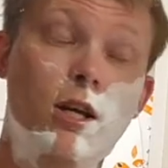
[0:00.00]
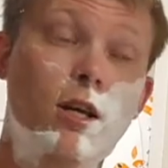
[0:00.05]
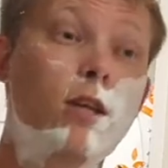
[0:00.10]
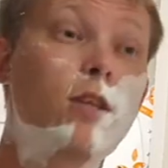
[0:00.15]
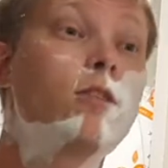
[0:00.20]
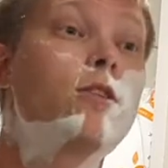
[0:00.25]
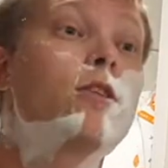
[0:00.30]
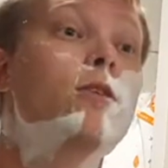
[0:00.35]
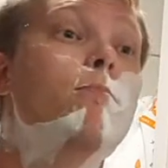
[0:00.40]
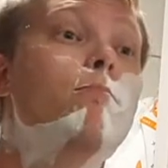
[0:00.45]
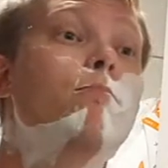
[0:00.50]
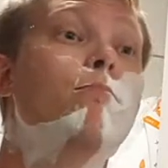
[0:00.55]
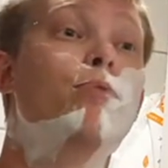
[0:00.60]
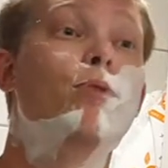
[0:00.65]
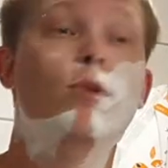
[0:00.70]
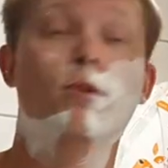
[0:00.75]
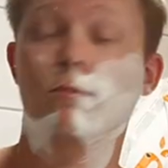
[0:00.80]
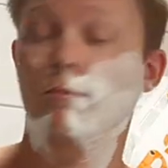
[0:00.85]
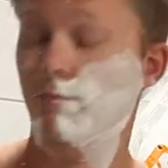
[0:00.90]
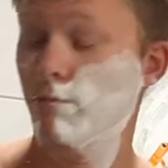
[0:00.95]
It's
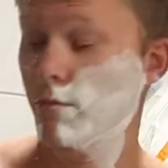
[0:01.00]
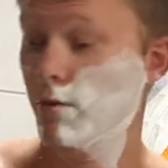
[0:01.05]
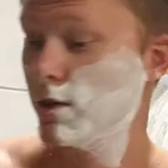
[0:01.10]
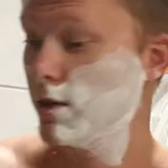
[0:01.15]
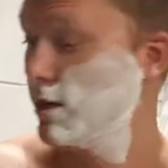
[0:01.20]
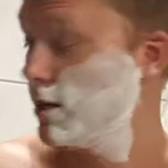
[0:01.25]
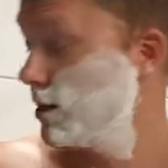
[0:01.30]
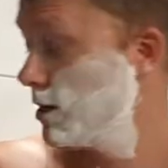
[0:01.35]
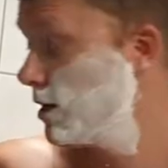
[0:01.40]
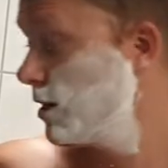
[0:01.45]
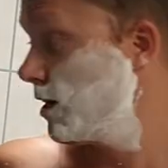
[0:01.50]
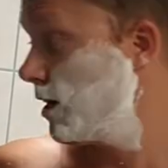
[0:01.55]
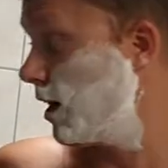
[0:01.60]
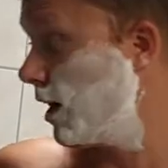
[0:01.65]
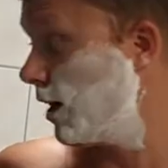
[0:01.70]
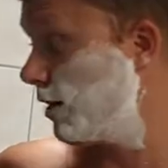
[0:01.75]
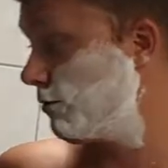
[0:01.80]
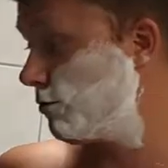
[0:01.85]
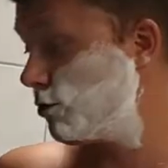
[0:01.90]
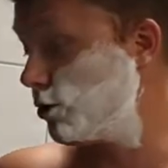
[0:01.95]
impo
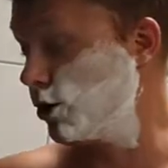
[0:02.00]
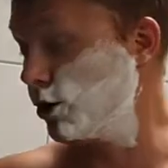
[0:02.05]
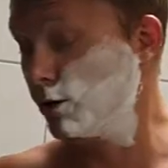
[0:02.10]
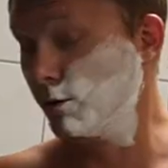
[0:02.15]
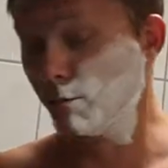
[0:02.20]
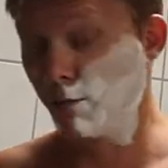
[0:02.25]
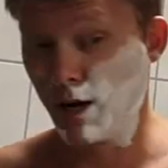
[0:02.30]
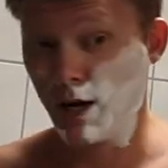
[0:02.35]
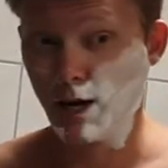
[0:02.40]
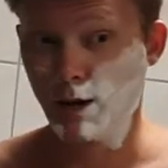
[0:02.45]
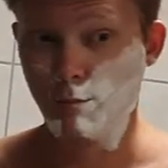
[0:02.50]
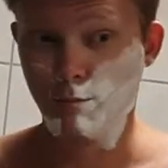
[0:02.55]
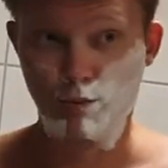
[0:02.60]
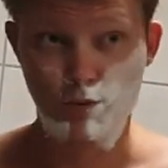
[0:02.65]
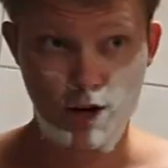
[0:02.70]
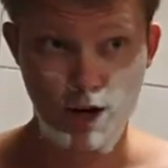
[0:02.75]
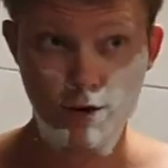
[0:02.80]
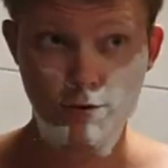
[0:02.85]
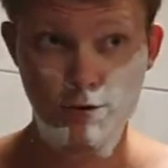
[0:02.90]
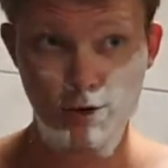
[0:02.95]
I've done my
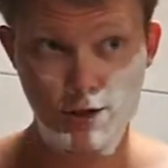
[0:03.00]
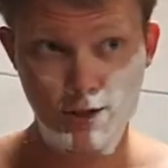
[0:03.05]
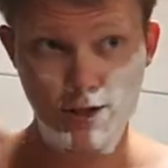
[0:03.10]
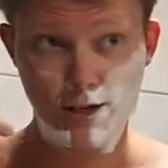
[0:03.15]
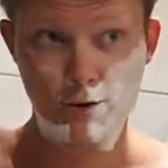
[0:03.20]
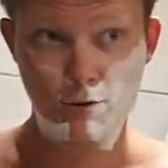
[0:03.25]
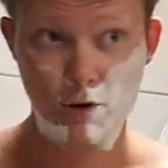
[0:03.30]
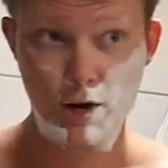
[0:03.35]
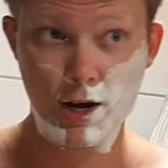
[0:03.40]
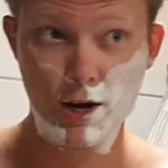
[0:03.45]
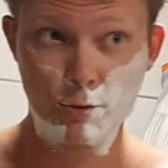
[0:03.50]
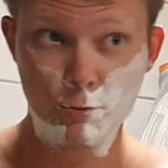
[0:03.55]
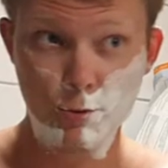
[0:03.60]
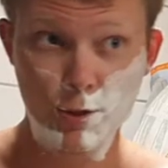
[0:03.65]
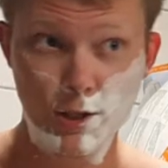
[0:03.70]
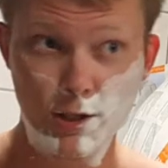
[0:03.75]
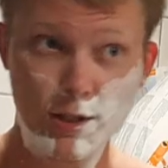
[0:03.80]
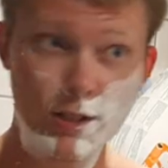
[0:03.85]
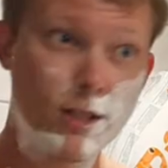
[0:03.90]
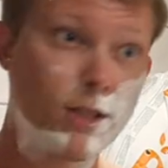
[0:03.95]
private area
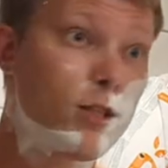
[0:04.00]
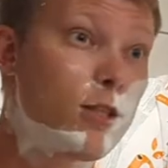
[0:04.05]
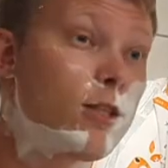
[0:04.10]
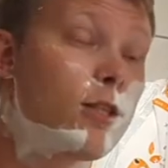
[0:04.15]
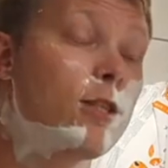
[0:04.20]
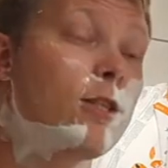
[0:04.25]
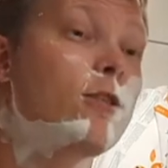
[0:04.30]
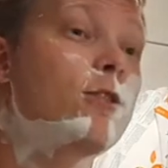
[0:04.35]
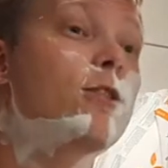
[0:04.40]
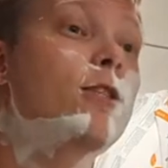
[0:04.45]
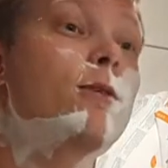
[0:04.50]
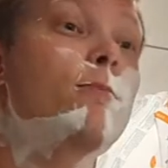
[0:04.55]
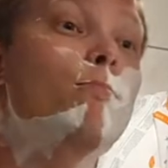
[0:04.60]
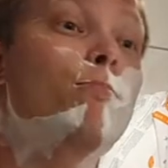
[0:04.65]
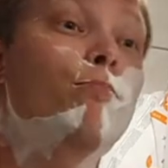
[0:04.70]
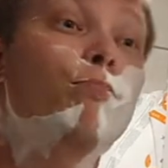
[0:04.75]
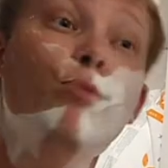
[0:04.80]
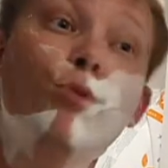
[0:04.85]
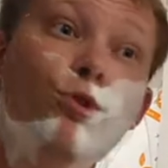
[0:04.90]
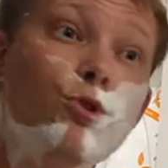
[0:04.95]
with this. It's
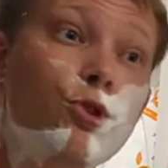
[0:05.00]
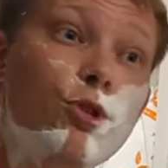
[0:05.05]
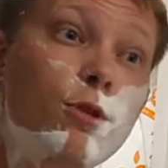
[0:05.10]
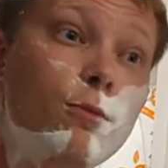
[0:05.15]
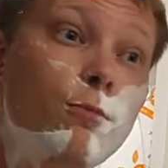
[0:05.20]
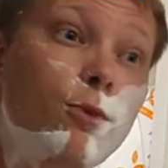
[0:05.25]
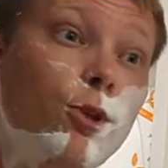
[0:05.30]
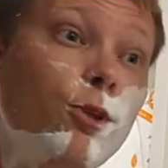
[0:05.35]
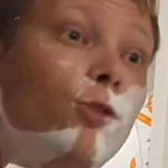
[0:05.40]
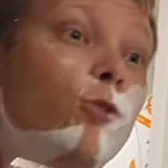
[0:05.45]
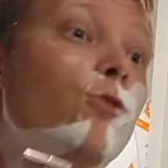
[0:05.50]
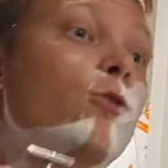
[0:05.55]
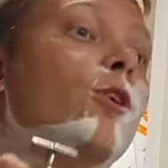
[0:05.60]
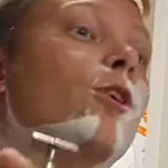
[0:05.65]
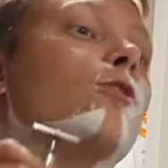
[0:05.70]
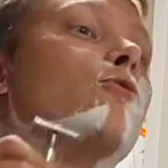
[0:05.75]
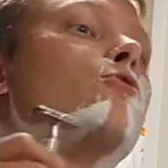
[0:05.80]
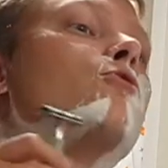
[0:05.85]
impossible to cut